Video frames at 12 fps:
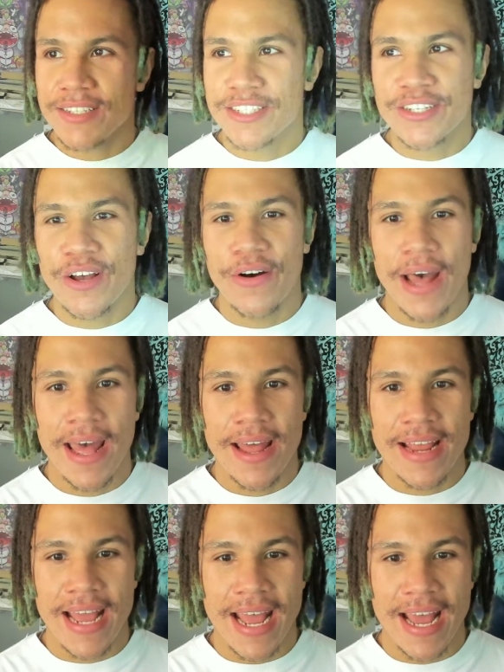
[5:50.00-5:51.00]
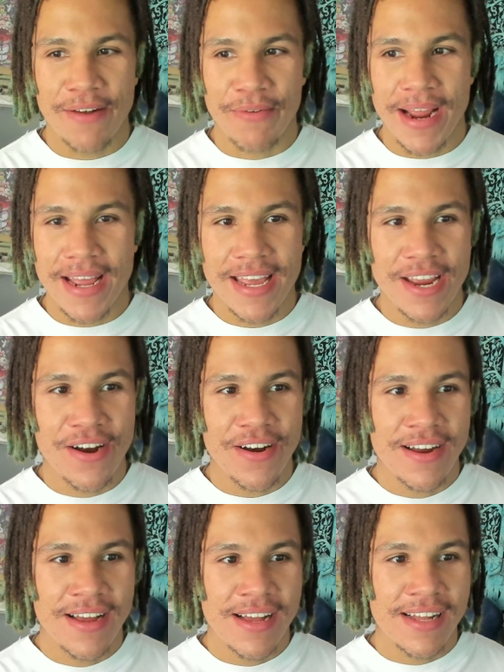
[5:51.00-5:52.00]
go ahead, and right here
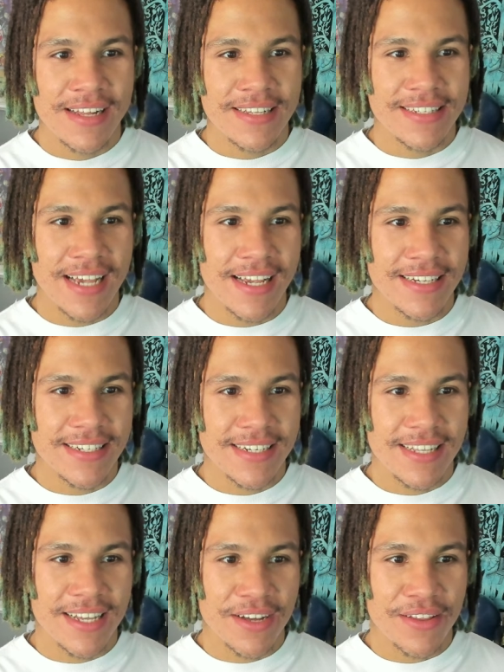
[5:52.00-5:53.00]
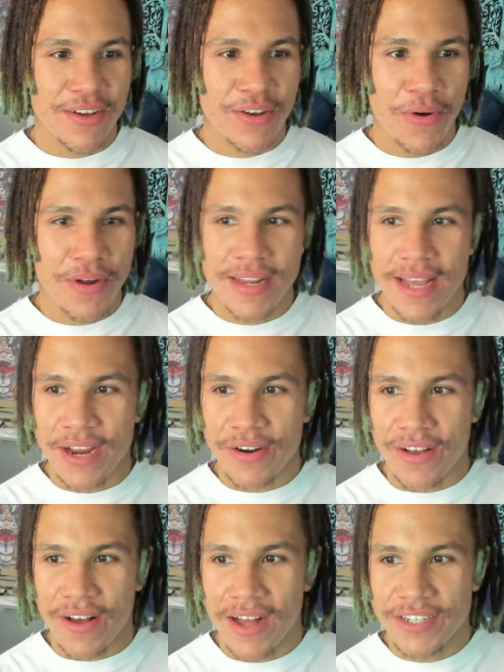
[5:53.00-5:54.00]
it says click on the coin to get your
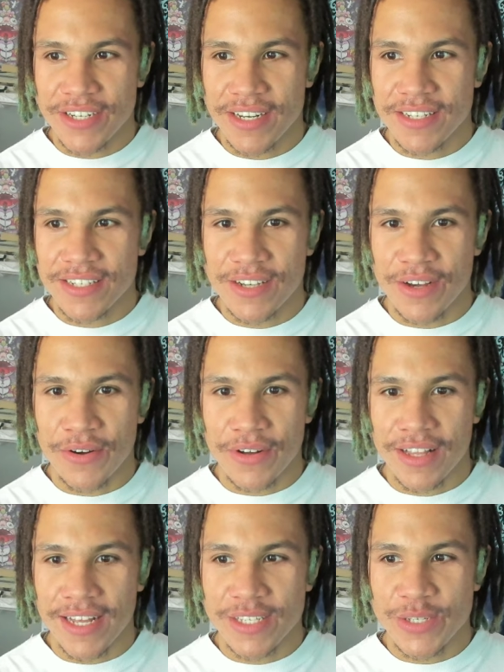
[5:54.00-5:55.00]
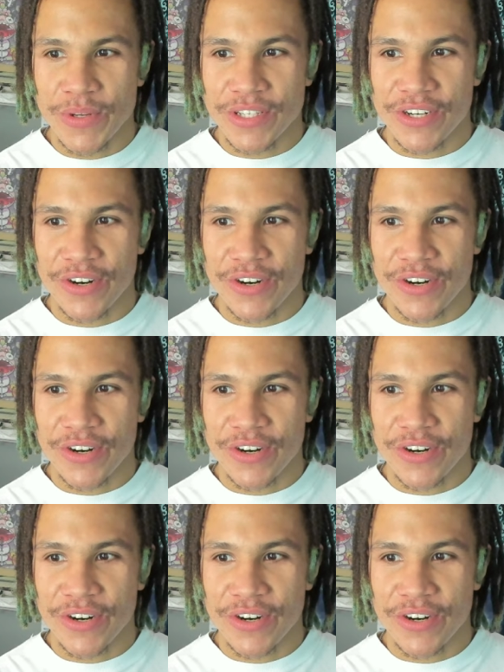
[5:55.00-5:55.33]
gotcha. So click to insert